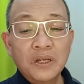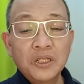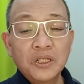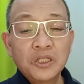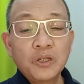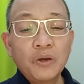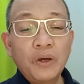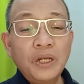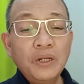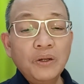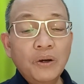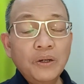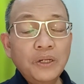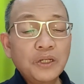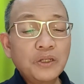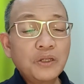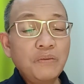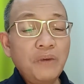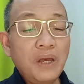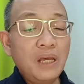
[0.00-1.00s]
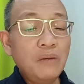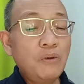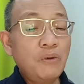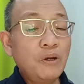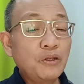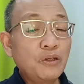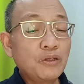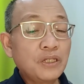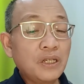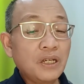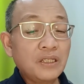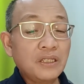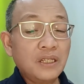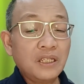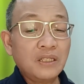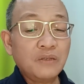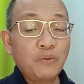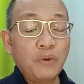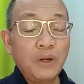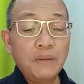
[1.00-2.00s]
so in order to be able to
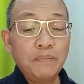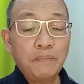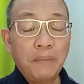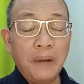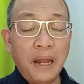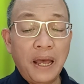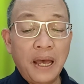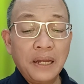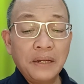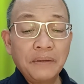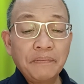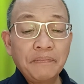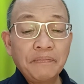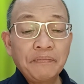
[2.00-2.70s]
successfully plan